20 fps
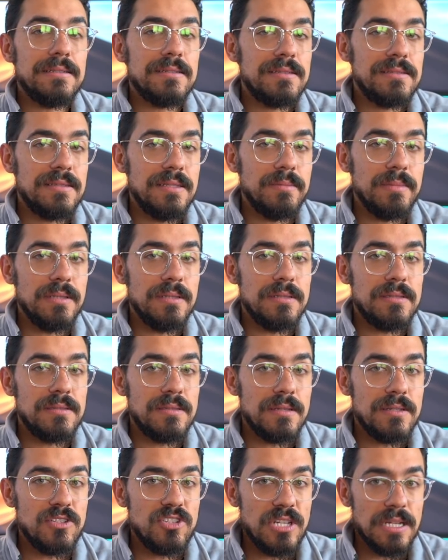stimulus
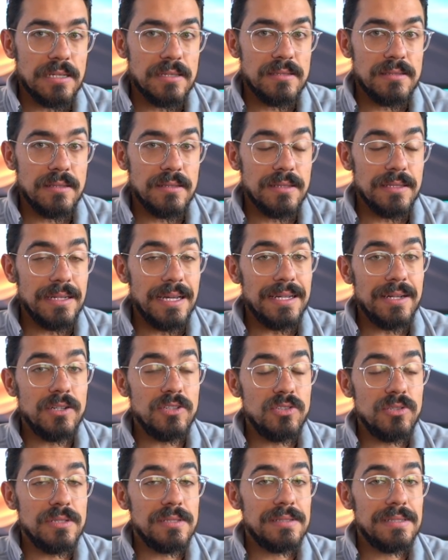checks. The
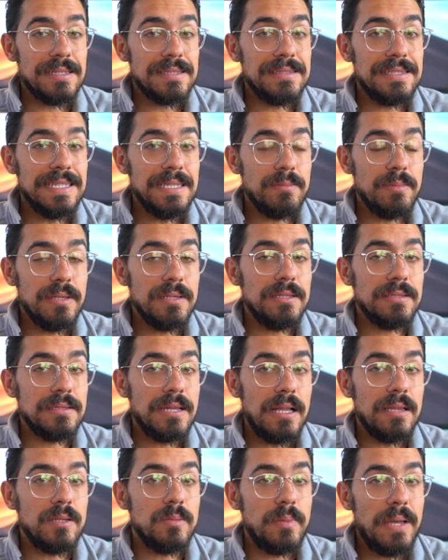$916
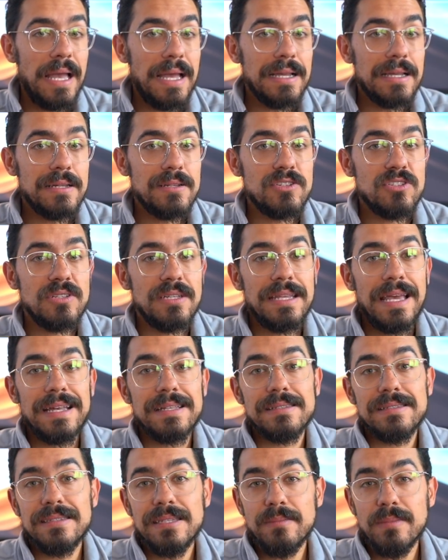billion package that
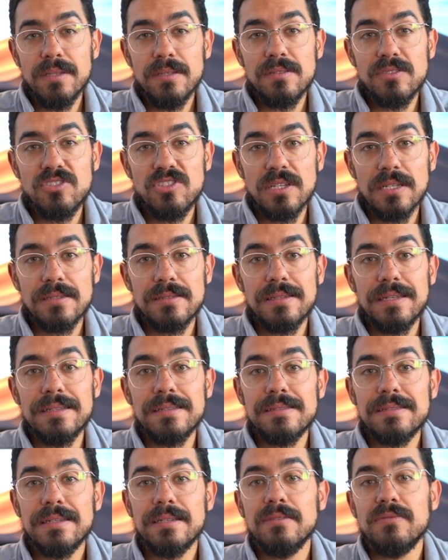had stimulus checks
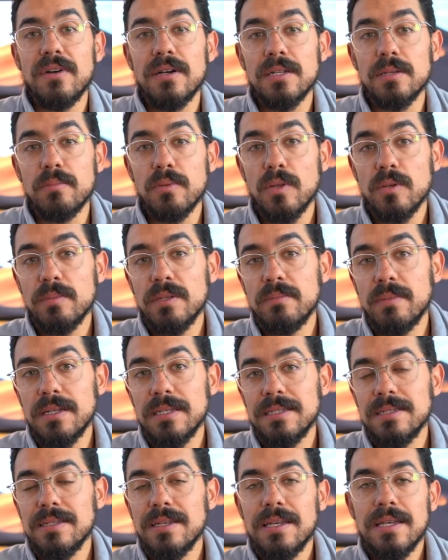instead of unemployment
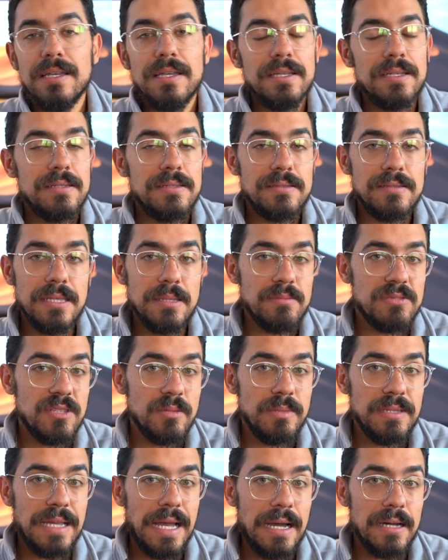money seems to
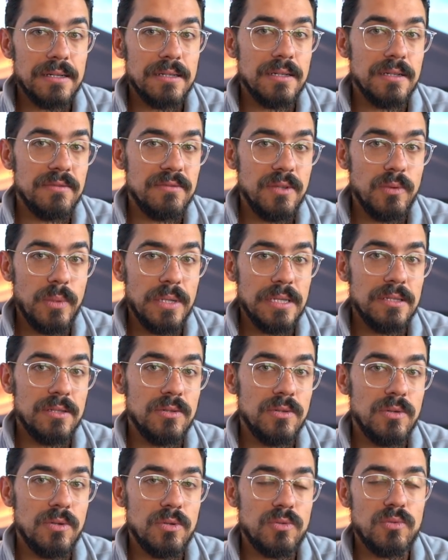be out of the
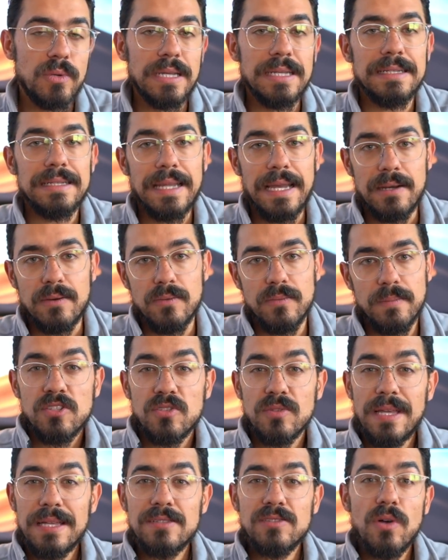window right now. So
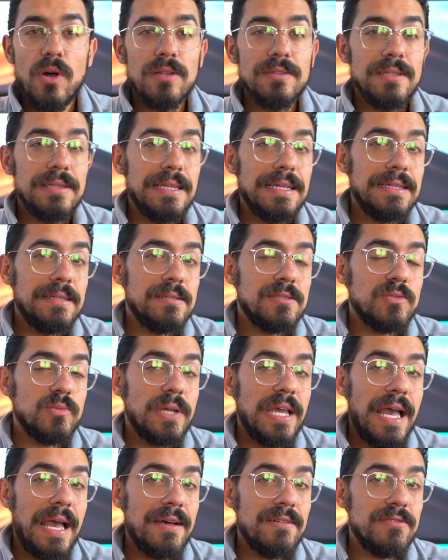that's all the latest we
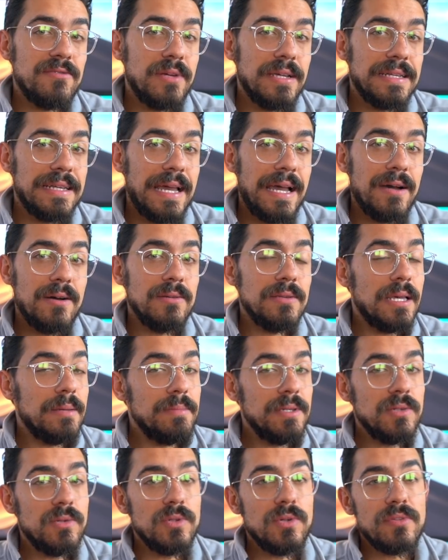have right now. Let
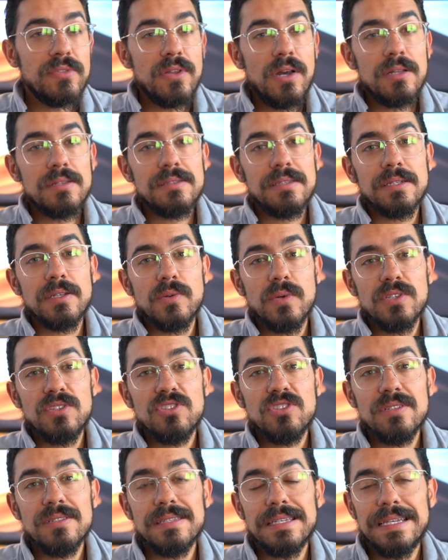me know your thoughts and
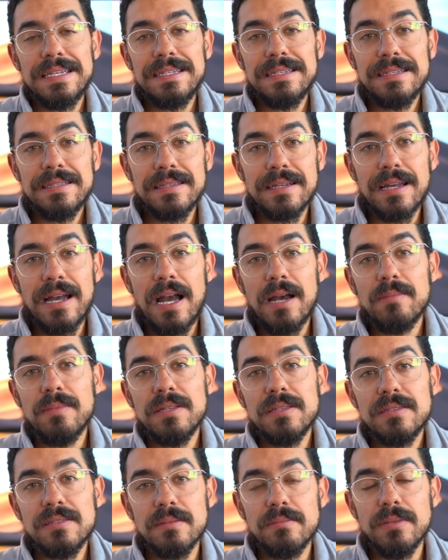questions in the
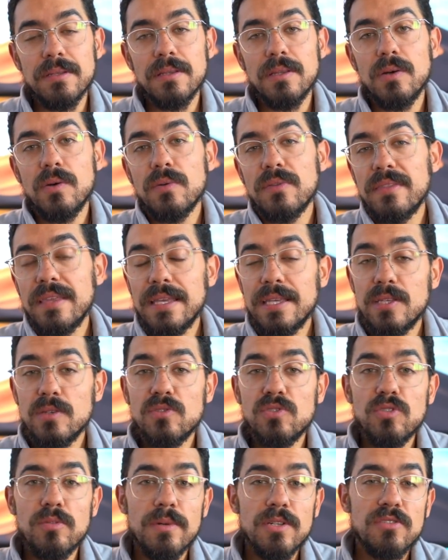comments below. Thank you
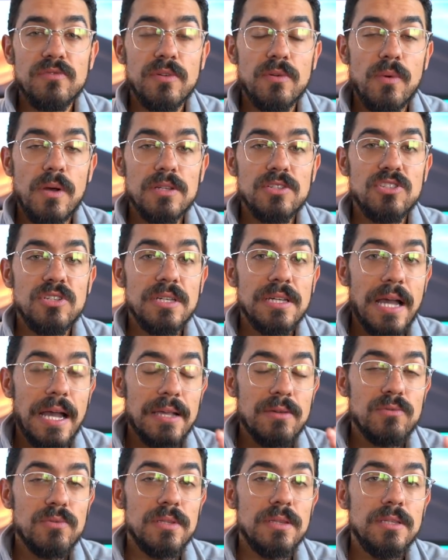so much for watching. I
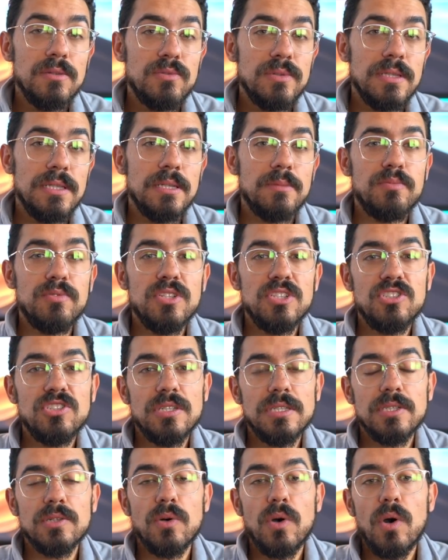really
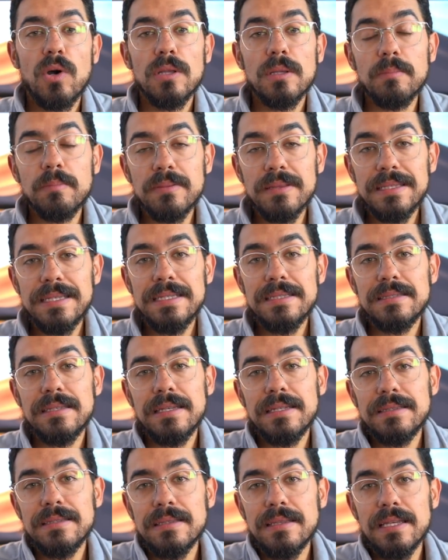appreciate you all. Please
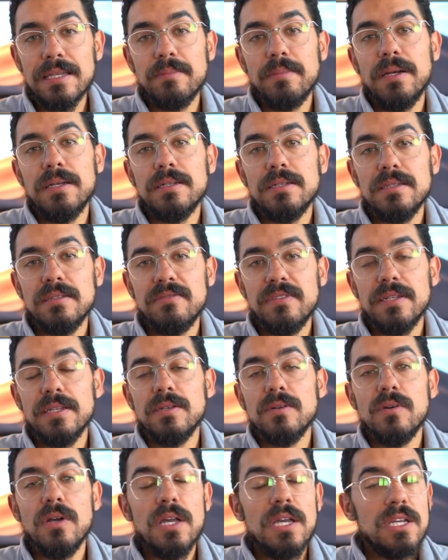hit the like button on the
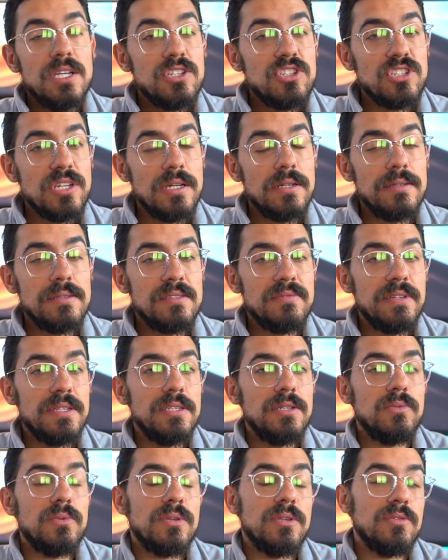video, share this
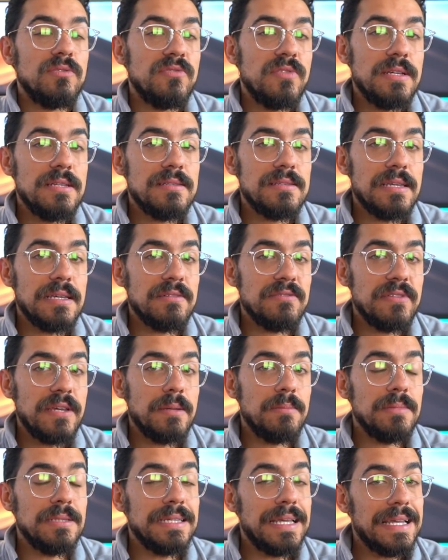video with your friends and
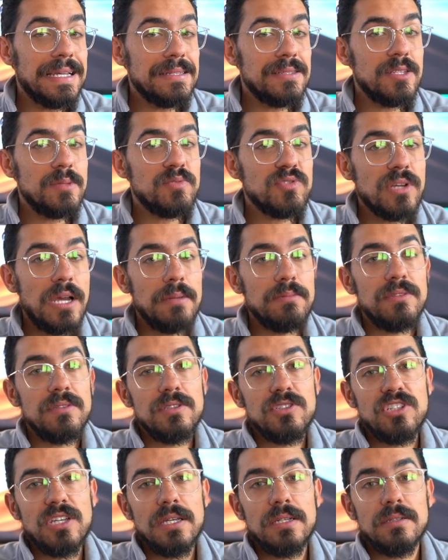family, and subscribe to the
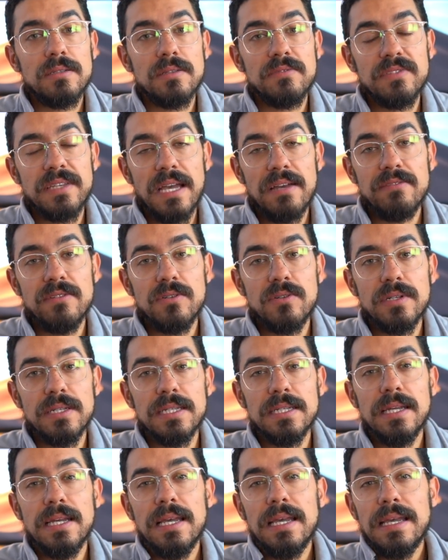channel if you haven't
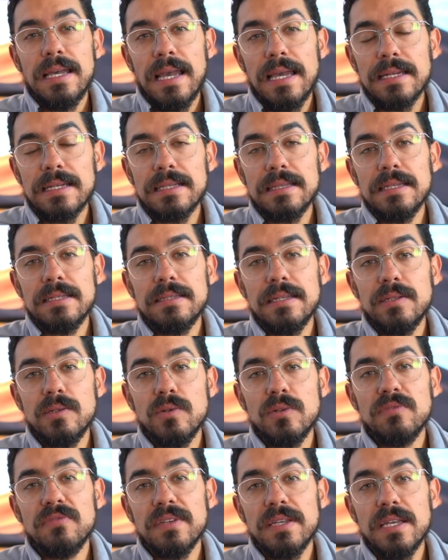already, and click the
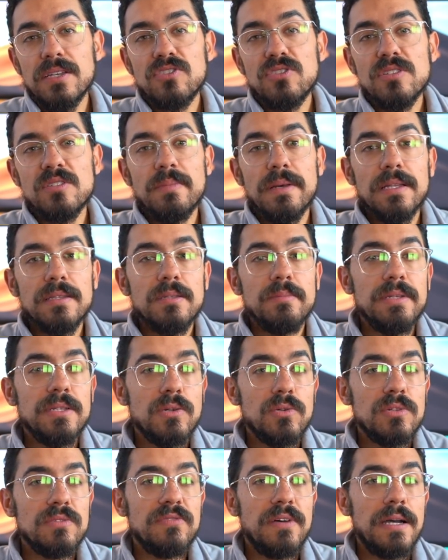notifications bell to be
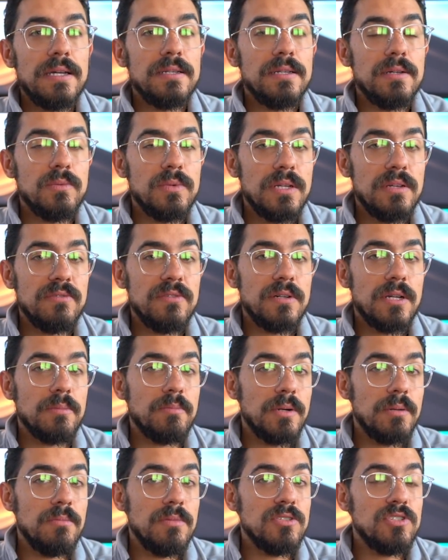notified whenever I
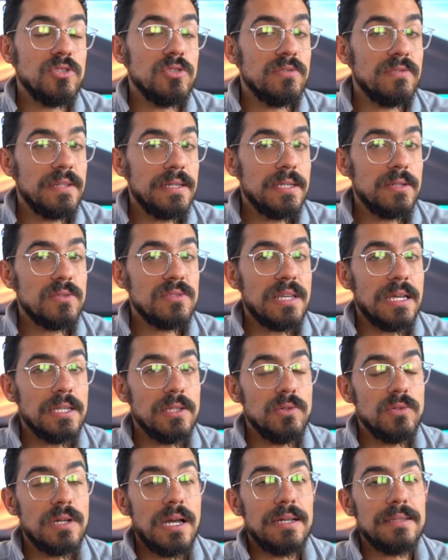publish new videos and
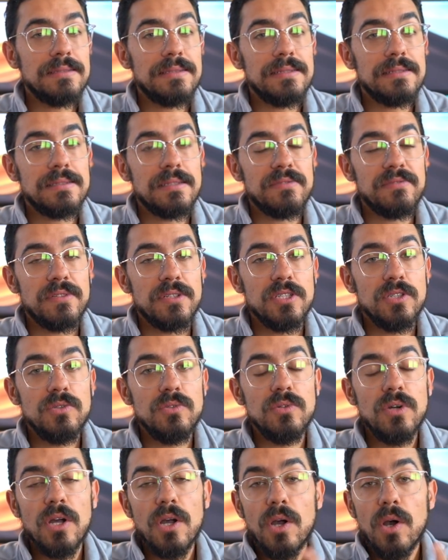new content for
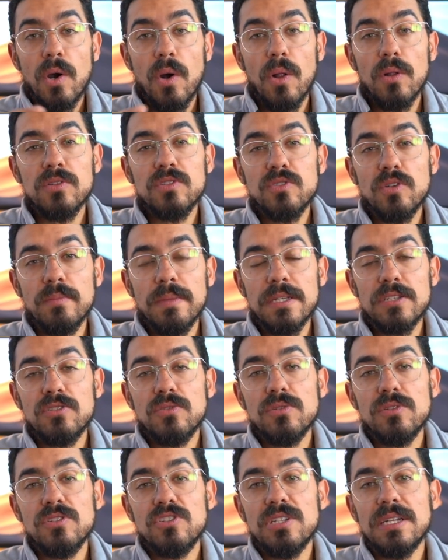you. Also, make sure
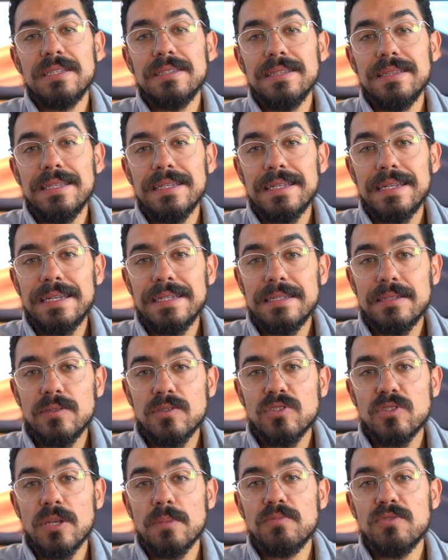to check the link in the
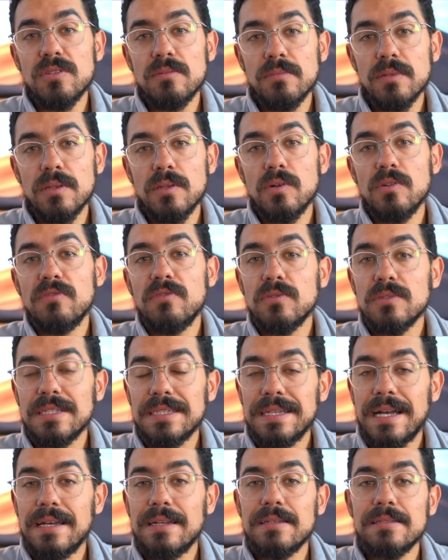description below for the
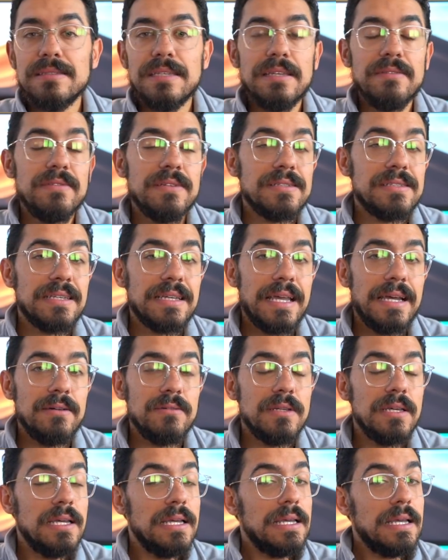Yara savings
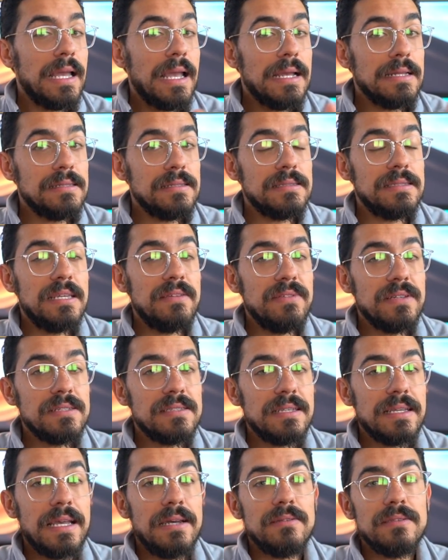account. It's a savings
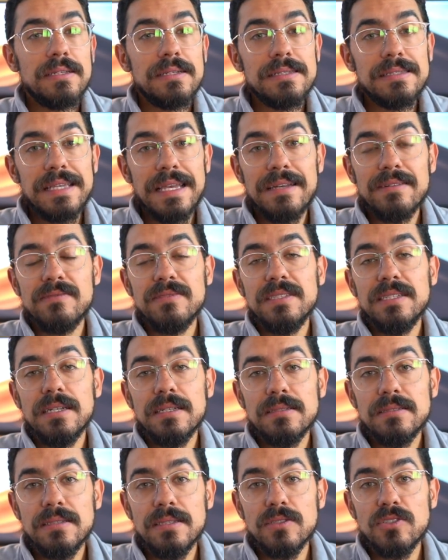account that is
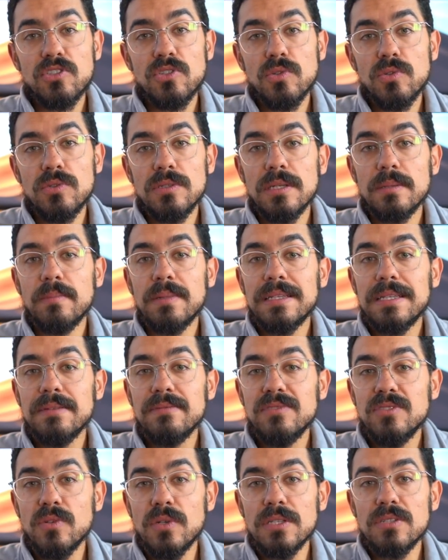FDIC insured but
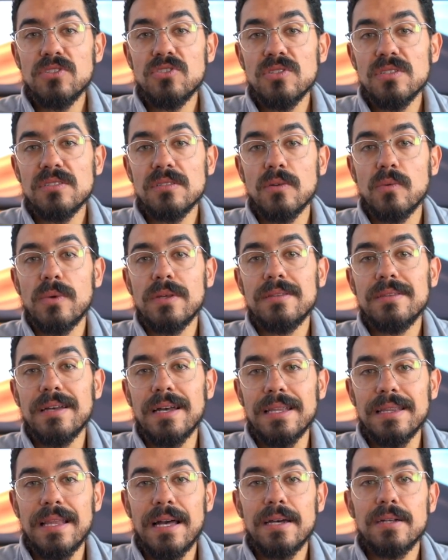gives you interest with
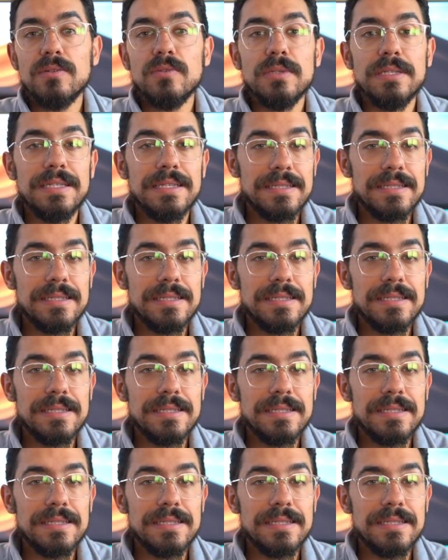a lottery